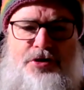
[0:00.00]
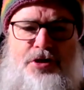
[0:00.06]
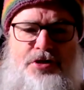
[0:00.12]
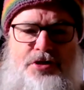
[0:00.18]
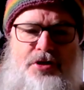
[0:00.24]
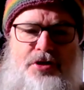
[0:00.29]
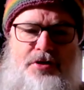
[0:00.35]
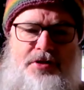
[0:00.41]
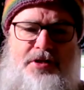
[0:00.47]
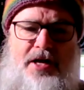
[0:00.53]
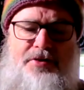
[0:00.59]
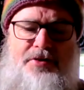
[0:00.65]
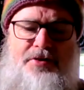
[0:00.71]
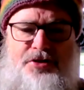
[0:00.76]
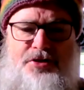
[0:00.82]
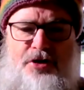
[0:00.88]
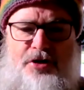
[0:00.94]
Just on the
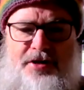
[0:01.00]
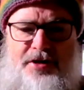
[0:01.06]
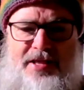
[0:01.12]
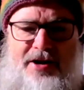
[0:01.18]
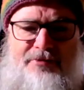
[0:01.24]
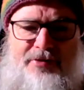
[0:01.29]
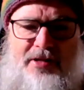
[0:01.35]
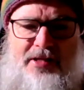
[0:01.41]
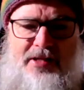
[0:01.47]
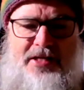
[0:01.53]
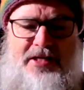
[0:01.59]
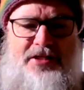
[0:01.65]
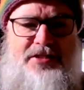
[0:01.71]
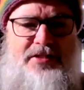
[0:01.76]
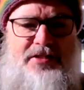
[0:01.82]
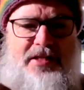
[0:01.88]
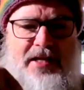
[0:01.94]
other side of that
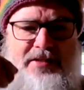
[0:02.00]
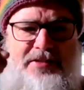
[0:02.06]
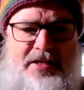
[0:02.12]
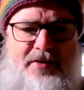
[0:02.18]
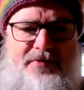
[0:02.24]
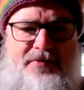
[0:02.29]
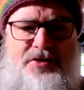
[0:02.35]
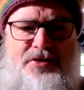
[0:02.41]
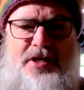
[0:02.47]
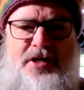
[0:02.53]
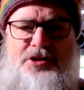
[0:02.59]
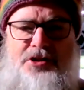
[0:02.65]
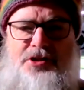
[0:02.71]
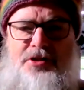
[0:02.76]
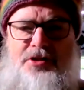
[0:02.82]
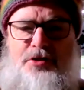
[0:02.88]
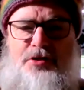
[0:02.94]
release, that
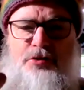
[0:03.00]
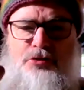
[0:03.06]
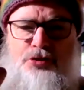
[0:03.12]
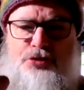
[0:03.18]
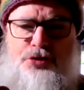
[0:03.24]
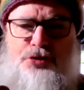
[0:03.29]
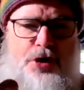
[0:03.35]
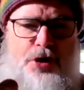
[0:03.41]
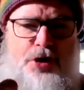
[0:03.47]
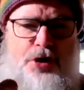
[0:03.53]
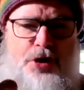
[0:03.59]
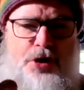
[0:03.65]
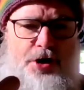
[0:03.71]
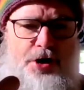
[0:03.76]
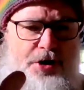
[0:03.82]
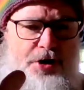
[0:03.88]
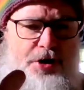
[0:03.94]
devastation that you're trying
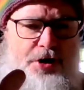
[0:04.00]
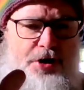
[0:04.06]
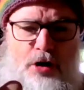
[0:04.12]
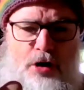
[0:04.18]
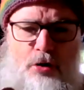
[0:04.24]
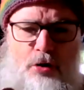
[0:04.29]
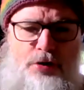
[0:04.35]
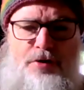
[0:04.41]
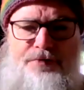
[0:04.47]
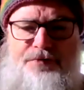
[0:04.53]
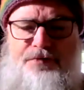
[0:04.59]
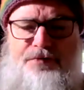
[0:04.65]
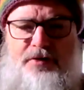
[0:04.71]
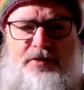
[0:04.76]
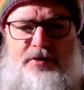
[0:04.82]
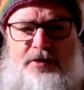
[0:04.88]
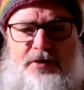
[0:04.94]
to hold off,
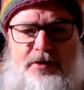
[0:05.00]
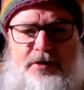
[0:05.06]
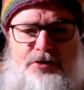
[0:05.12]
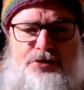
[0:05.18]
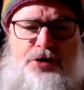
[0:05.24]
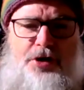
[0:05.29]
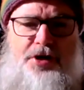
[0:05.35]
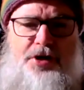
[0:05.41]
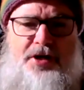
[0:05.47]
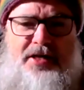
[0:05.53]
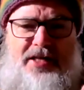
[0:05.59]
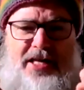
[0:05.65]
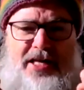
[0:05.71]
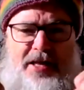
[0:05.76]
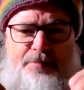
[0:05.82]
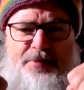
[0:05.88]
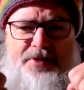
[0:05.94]
trying to
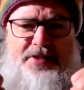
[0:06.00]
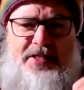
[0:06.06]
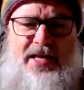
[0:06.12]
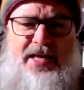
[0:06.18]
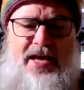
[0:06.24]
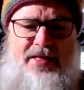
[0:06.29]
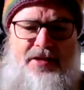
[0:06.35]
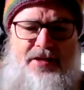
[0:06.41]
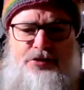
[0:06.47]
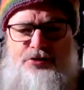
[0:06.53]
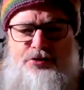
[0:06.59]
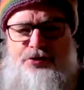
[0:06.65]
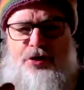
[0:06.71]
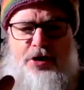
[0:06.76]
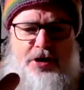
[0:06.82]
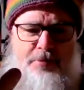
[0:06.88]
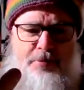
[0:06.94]
keep it together,
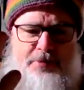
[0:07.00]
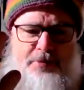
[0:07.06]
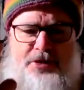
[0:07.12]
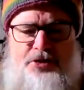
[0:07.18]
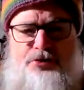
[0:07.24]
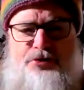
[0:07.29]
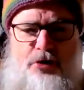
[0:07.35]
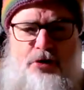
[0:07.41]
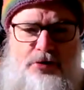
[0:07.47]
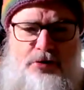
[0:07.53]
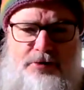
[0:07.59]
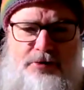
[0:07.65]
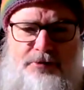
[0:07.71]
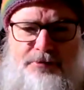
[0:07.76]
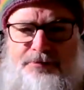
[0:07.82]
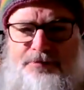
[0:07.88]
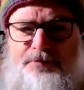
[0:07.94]
trying to be
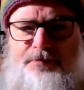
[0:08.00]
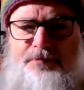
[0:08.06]
strong.